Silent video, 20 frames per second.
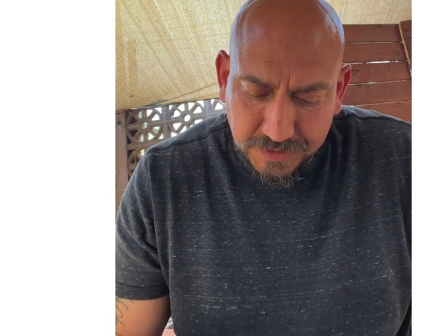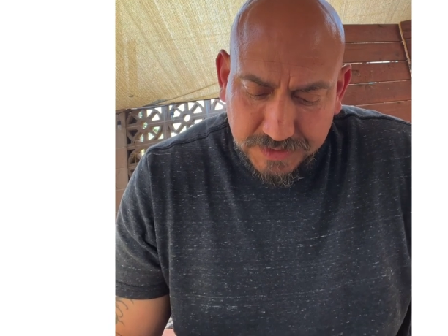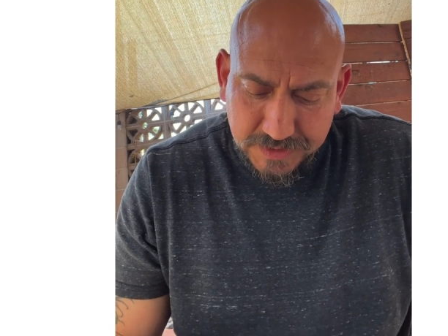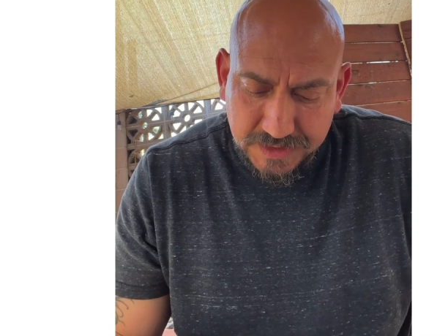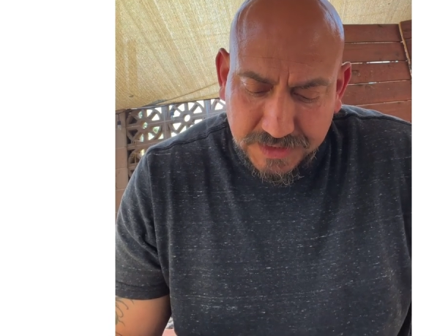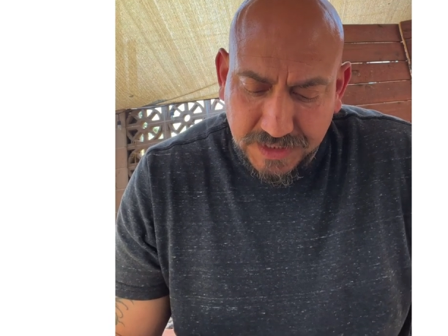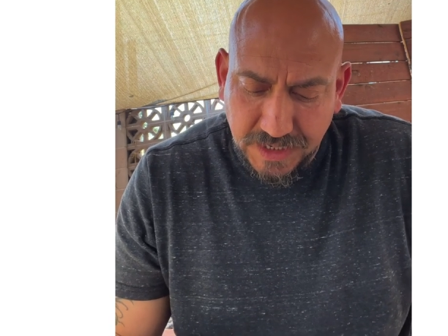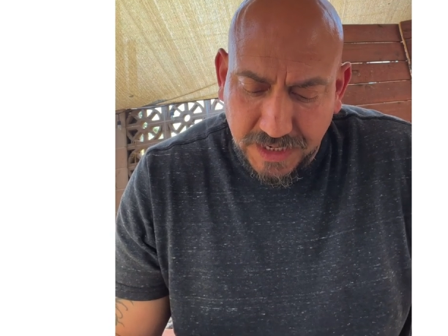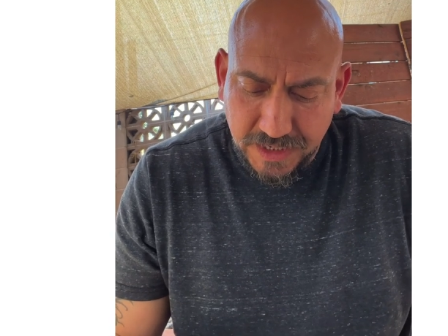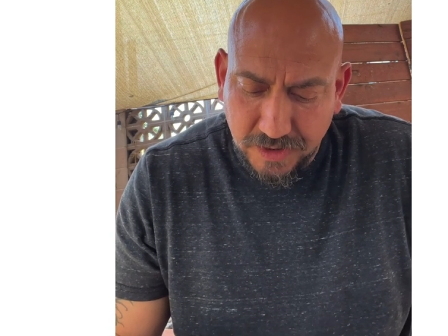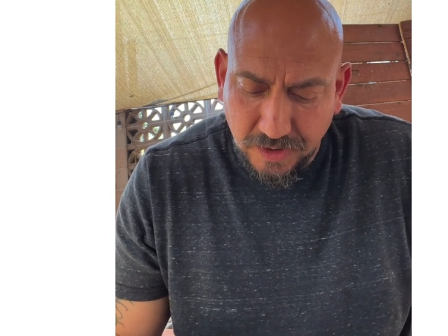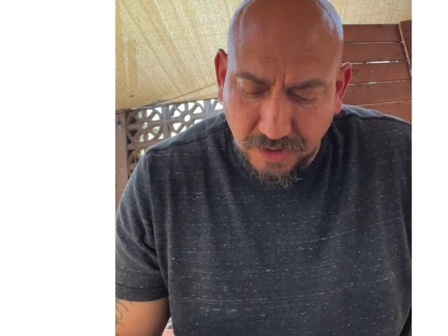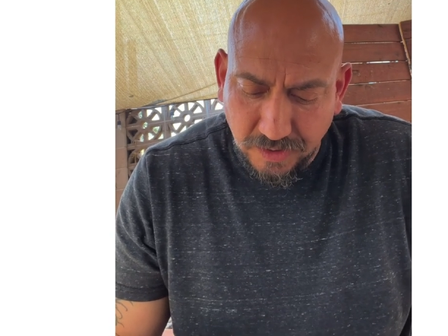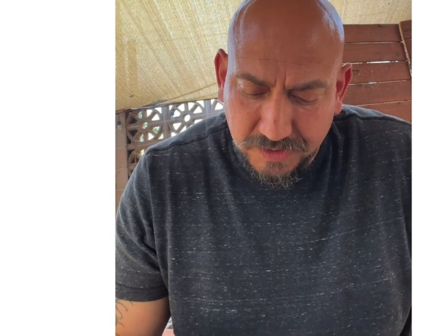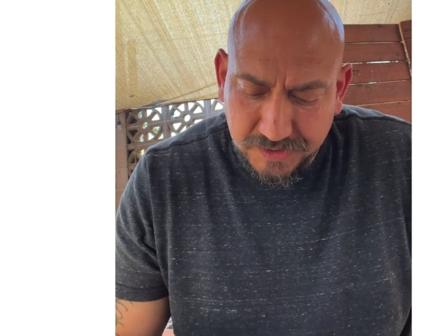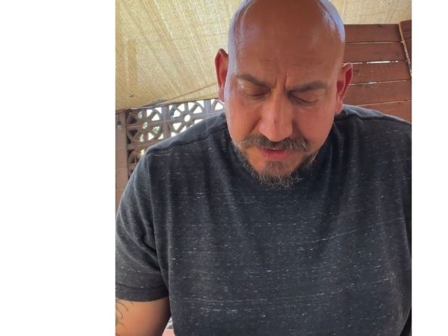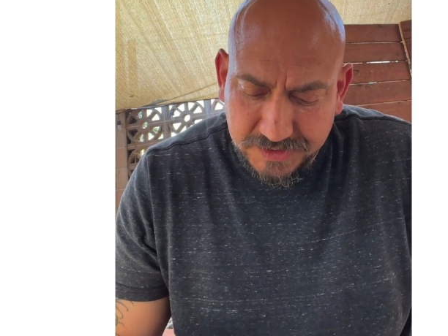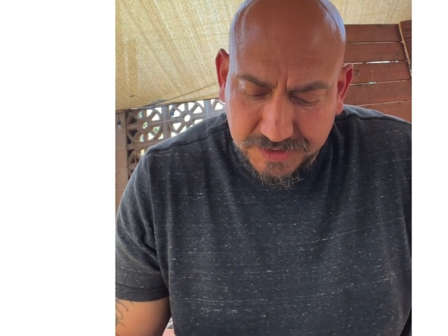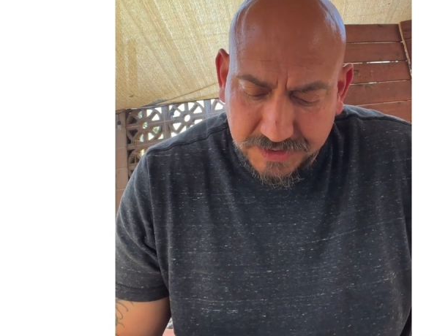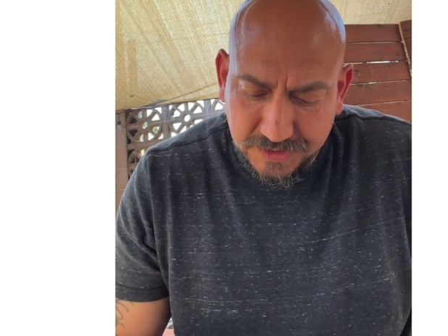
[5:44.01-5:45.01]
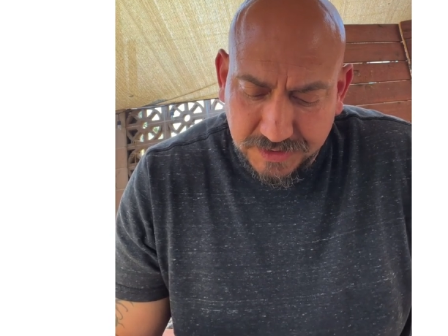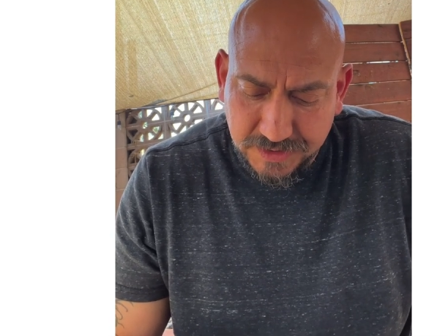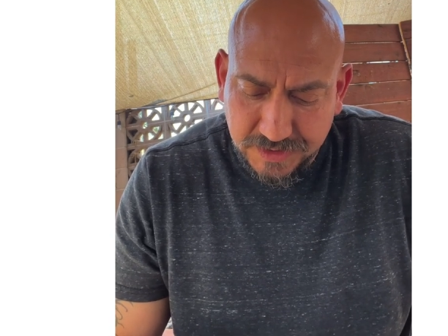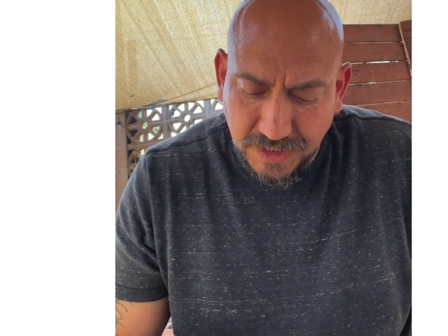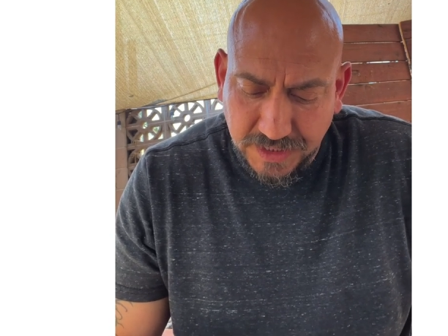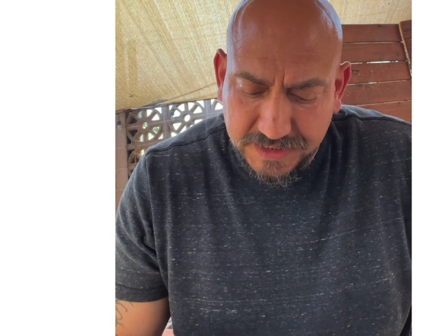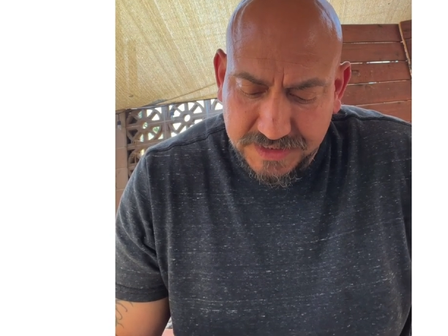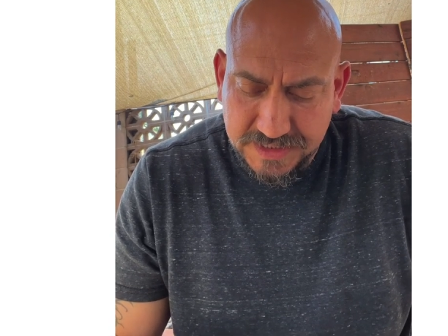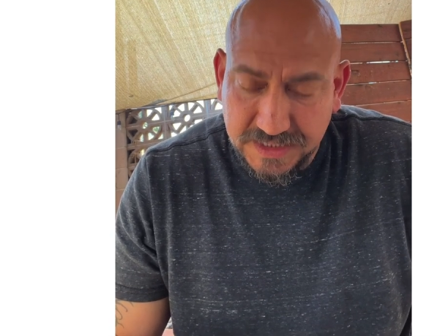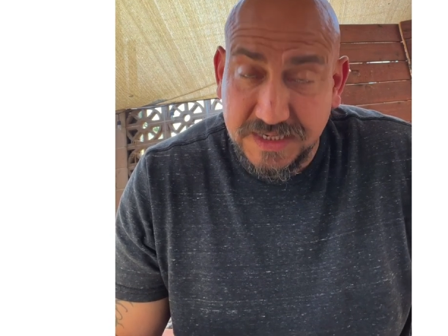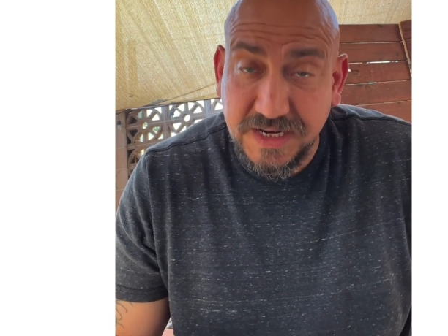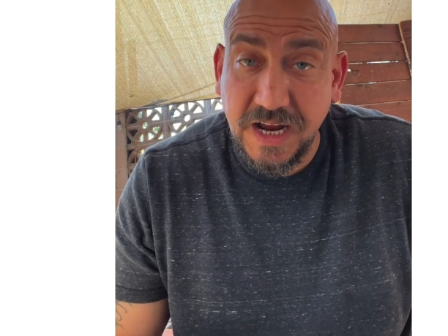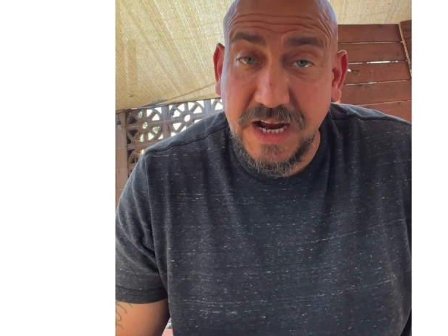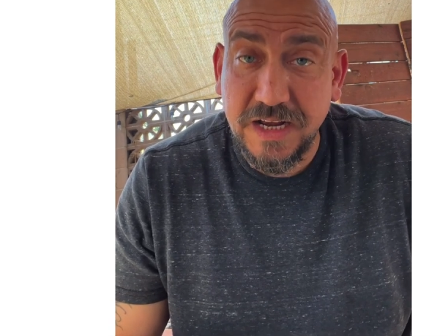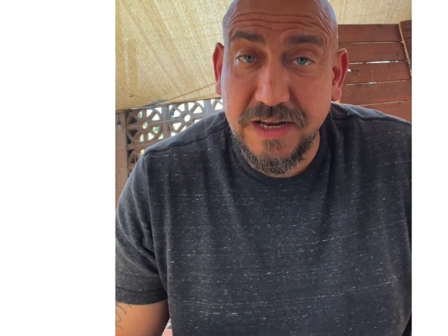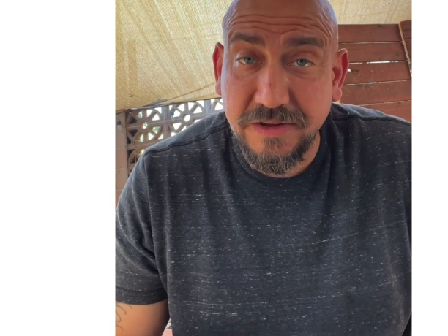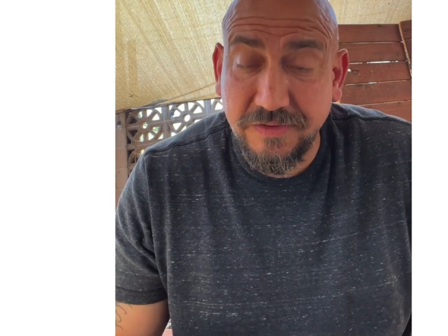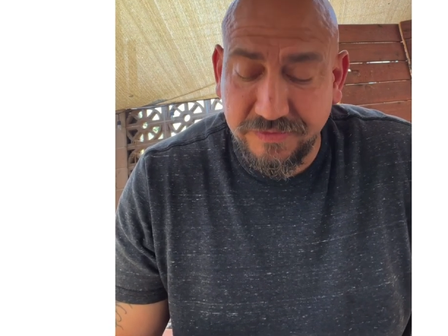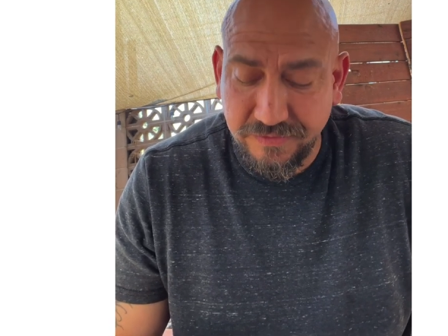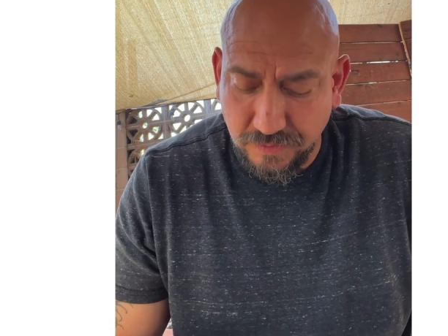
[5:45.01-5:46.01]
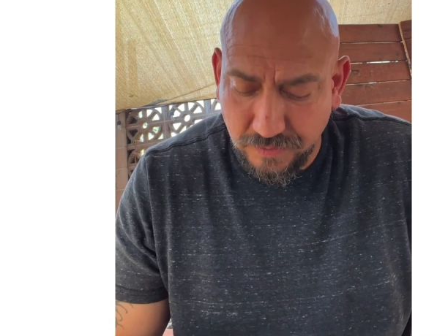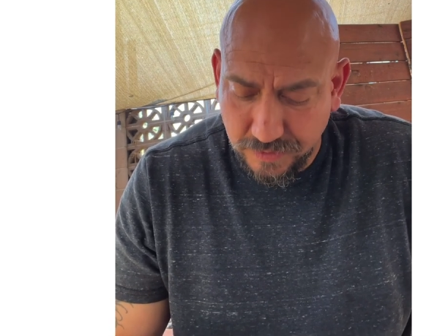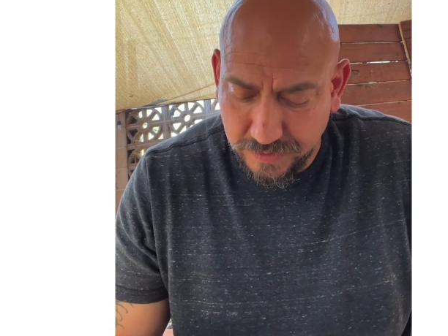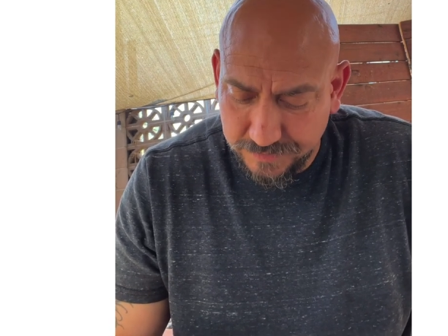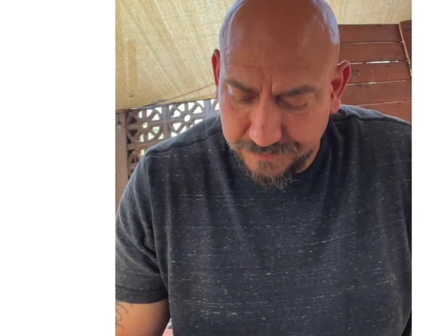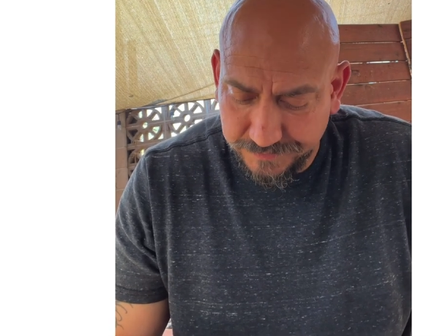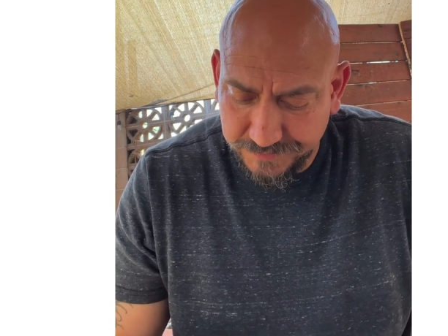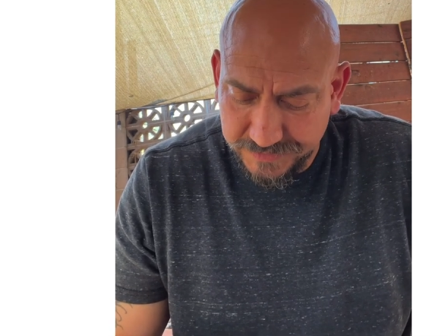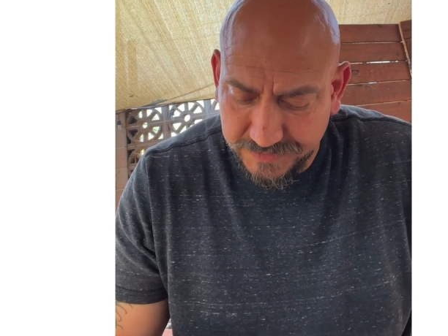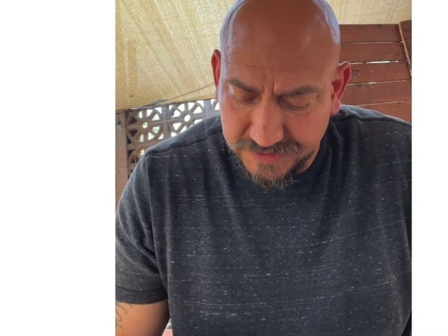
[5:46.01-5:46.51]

D.A. Carson, 1984.